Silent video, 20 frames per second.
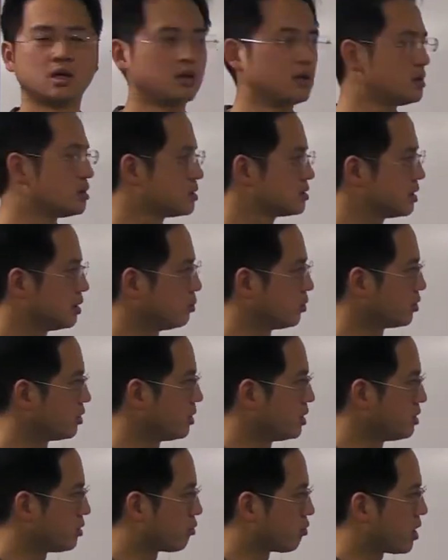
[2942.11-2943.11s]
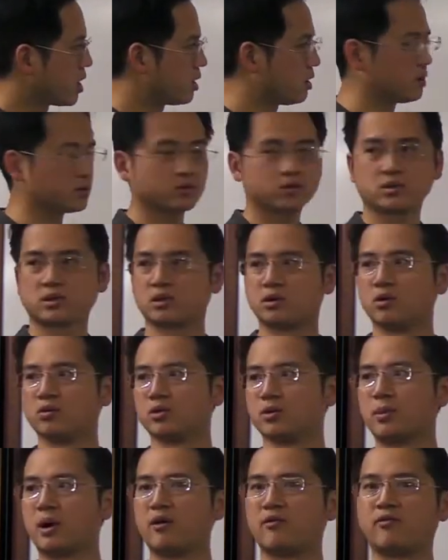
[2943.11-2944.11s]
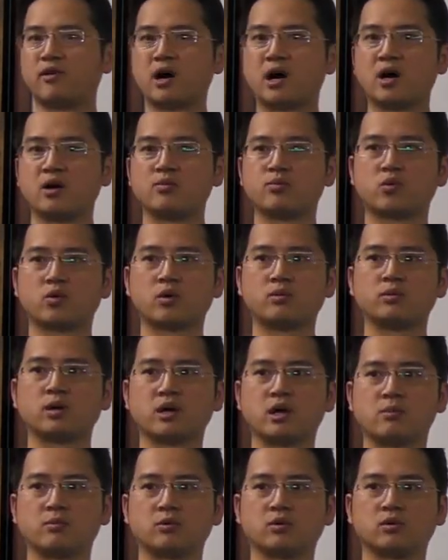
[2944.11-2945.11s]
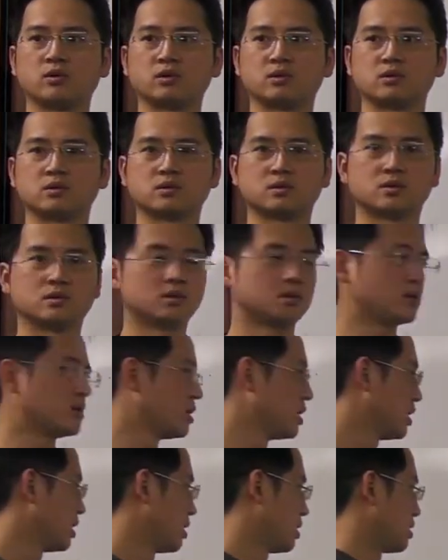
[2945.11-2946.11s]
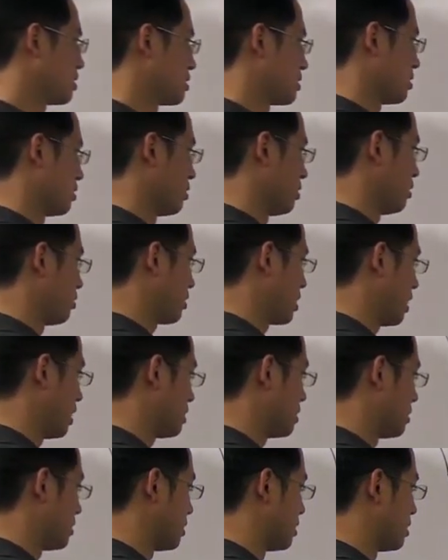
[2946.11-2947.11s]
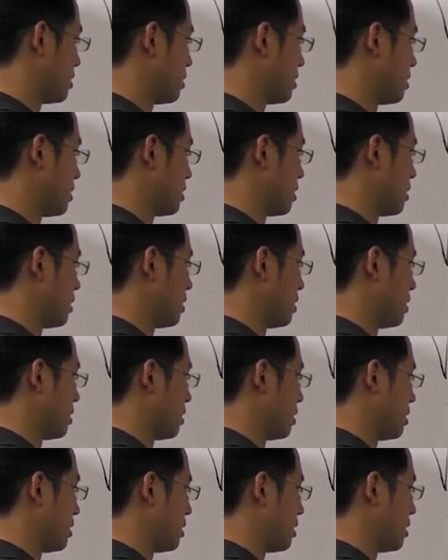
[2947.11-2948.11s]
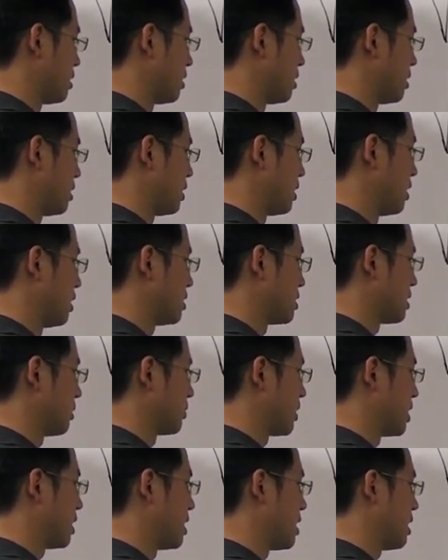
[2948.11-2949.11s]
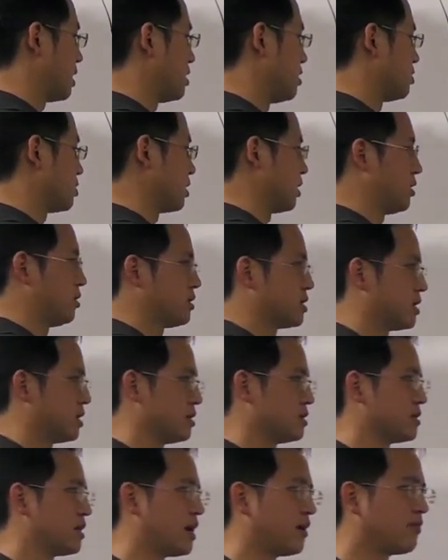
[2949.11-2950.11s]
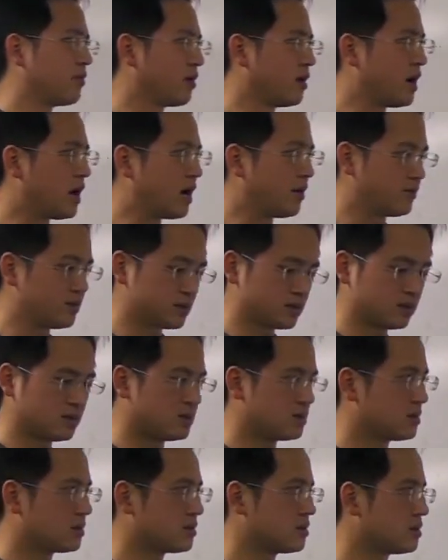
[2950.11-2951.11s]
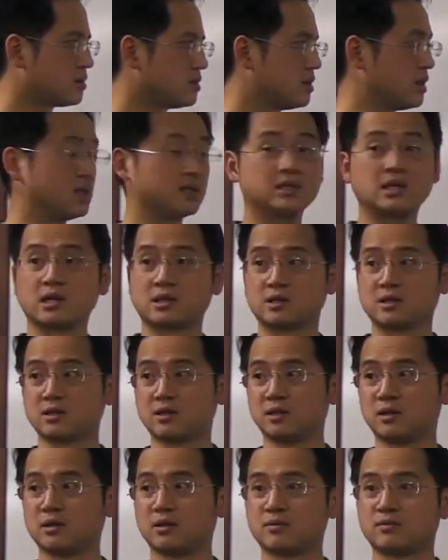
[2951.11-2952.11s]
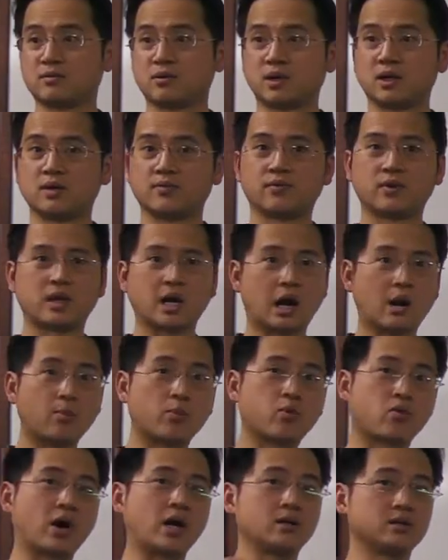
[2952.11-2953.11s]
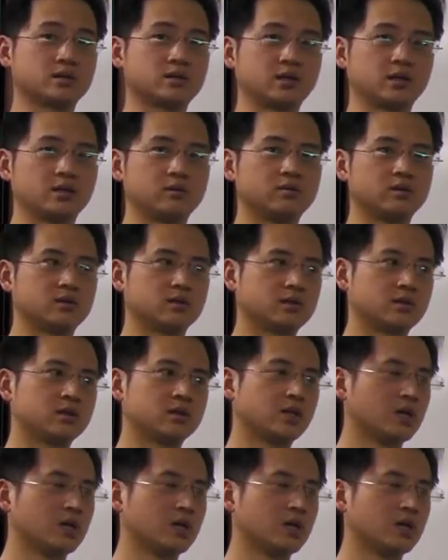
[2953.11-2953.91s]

Similarly, the red also shows about 5 probe diameter distances. So location. And then something that I usually always say is not very obvious is the intensity, right? How bright the signal is.